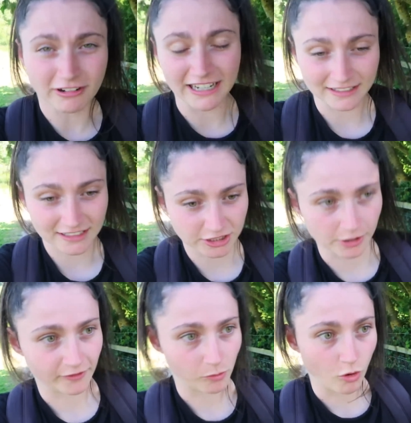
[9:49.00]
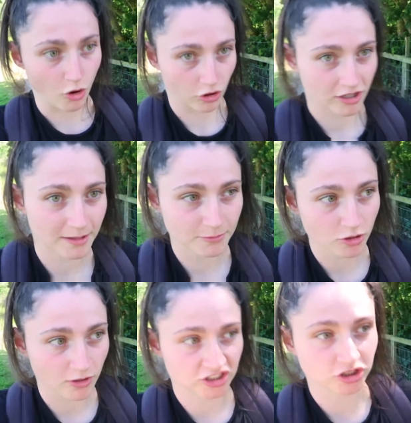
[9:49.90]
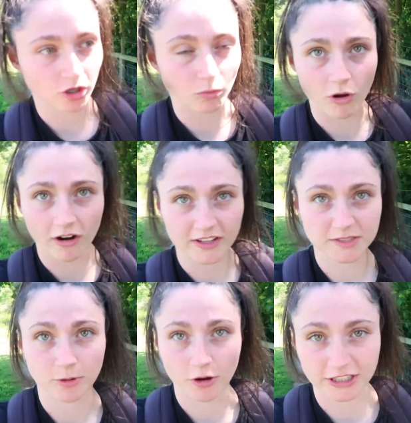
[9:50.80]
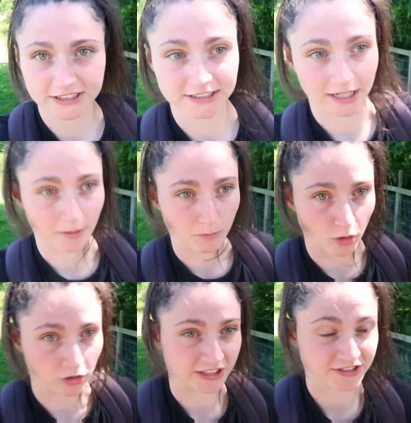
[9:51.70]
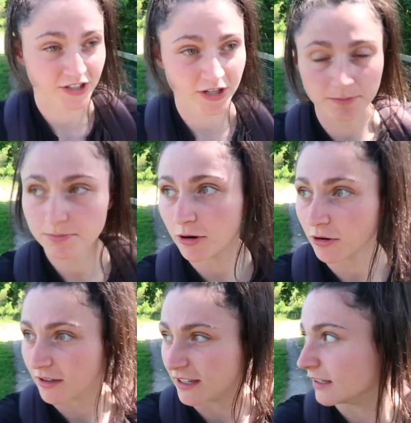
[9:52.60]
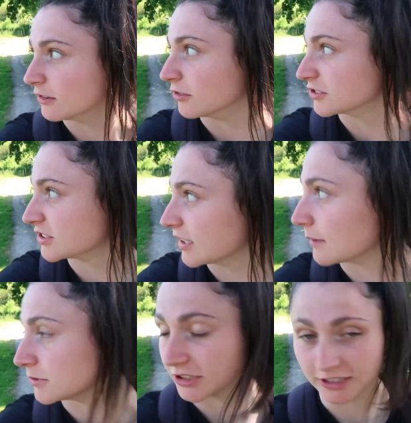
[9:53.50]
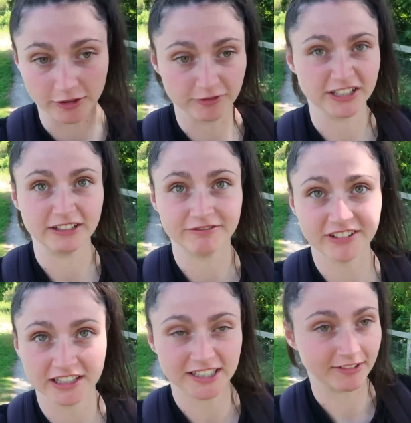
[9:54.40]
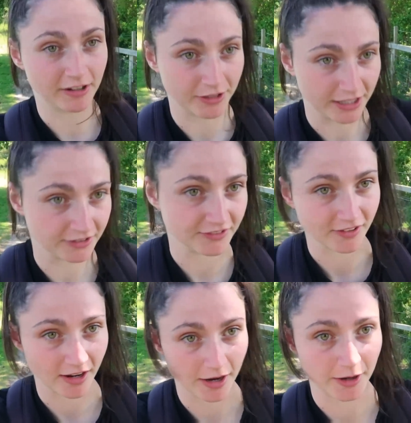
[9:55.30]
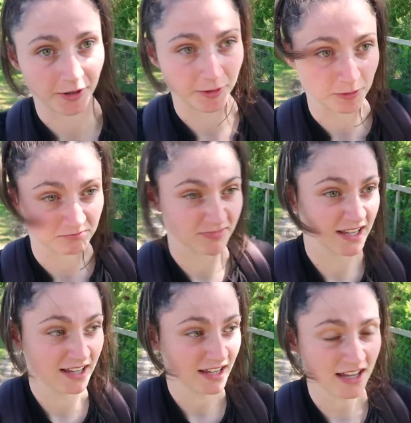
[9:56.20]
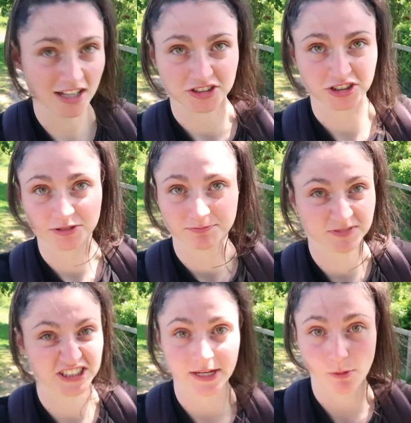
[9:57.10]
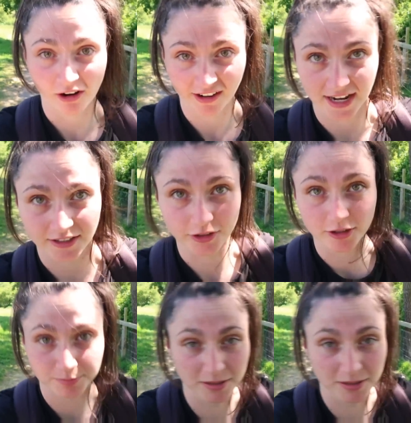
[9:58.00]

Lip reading: Brilliant, let's go have a walk. I'm not quite sure where at this point I'm walking to, but it looks absolutely lovely and fieldy around here, so I'll just see where I end up.